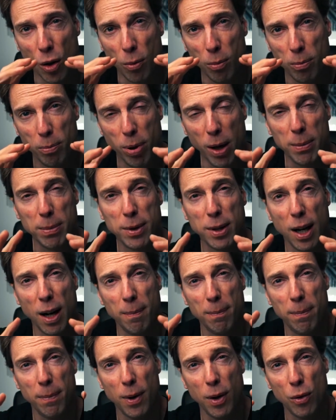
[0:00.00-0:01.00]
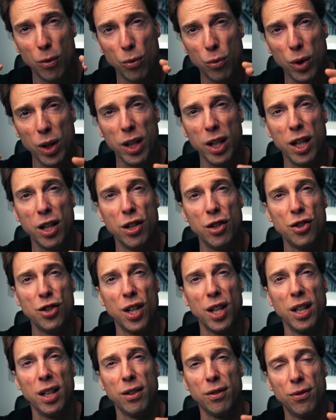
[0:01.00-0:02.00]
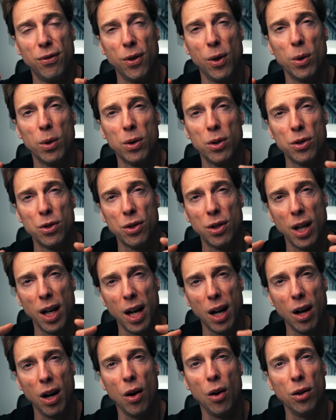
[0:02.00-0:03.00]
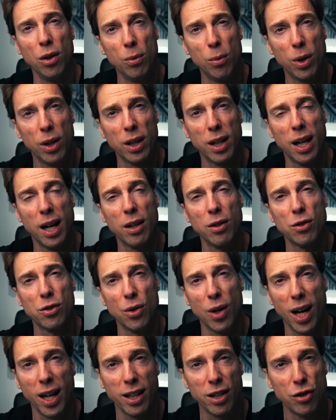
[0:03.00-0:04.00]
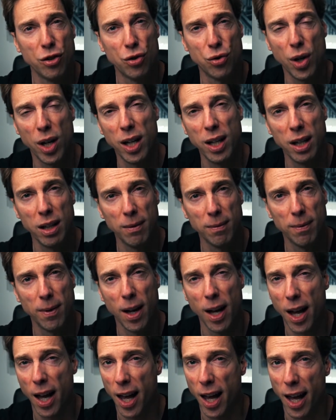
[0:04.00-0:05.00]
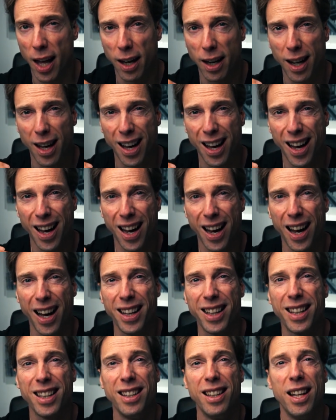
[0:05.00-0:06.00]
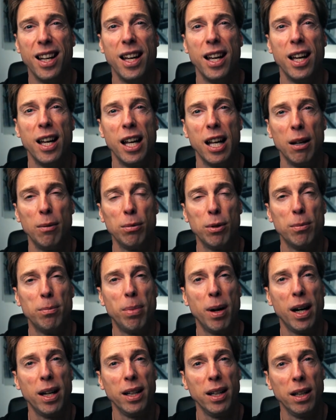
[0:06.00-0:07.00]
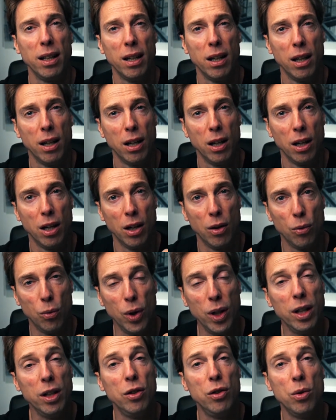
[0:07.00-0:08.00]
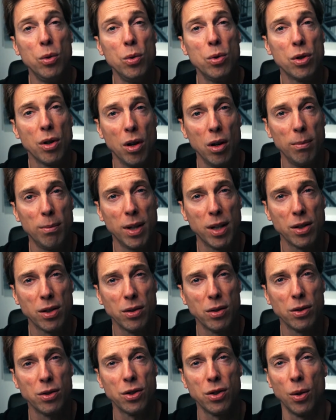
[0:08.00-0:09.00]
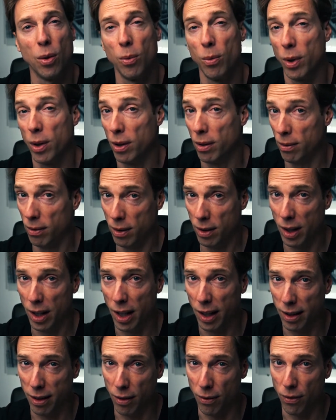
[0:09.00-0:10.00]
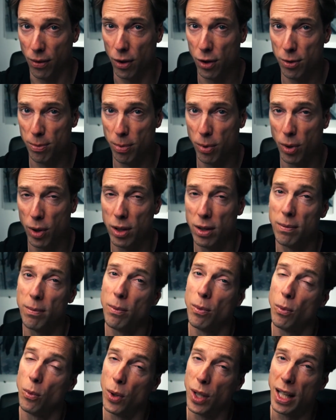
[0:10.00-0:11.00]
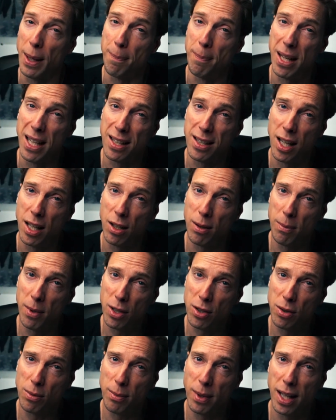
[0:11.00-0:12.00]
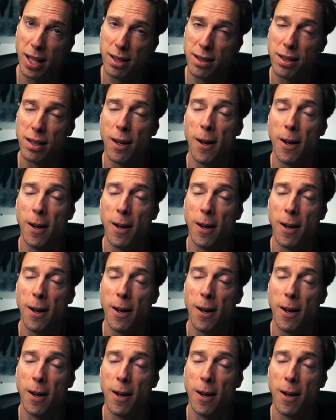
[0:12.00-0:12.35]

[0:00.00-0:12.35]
pumped up, really energetic, focused on the workout, so I can train and I can help the body really use all muscles. So like the first point, we can maintain the muscle mass